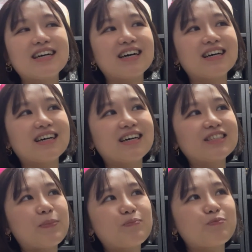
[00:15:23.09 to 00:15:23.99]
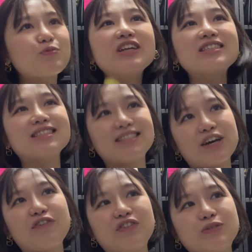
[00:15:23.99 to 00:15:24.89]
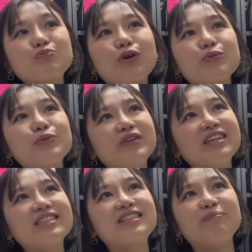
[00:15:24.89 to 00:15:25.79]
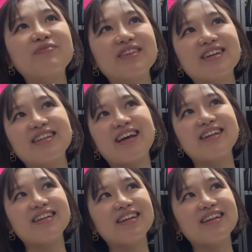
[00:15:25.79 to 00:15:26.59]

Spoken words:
The print itself is probably something that